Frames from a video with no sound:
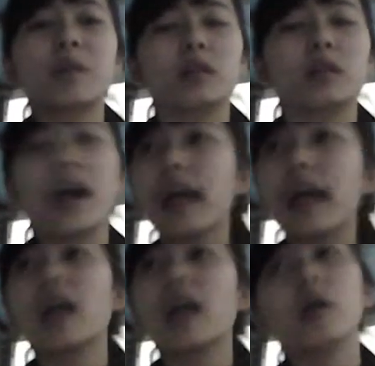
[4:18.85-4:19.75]
Hi, how
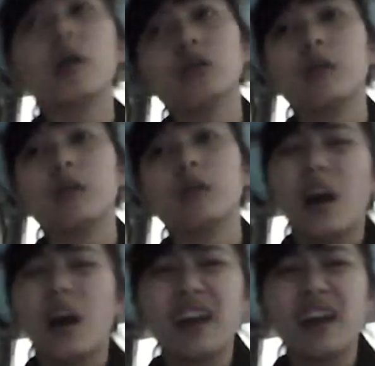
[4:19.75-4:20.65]
are you?
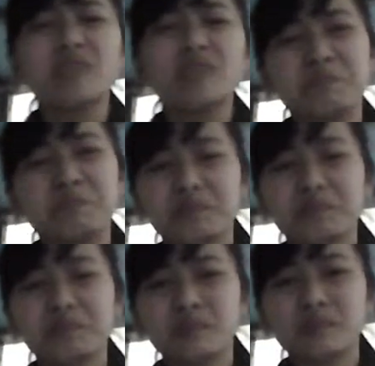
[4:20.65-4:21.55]
And
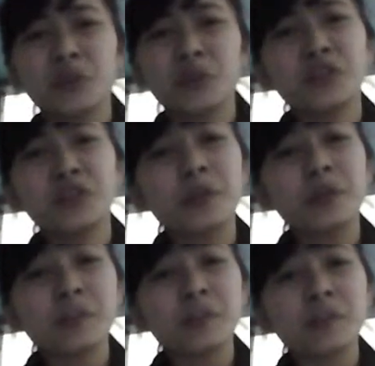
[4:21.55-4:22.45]
do you know the
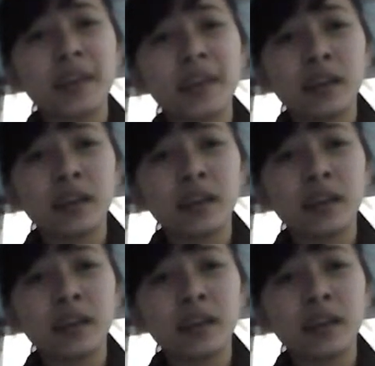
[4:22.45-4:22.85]
meaning?